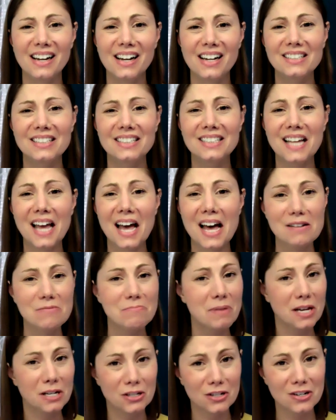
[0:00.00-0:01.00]
sad
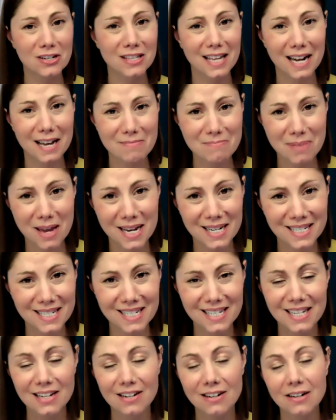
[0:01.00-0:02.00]
picture that I'm
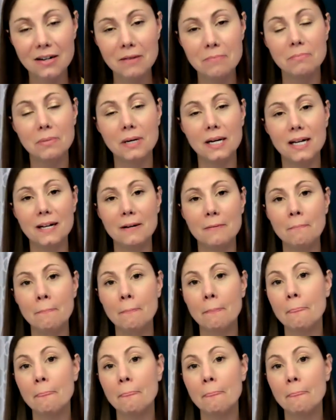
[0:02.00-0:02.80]
painting here, but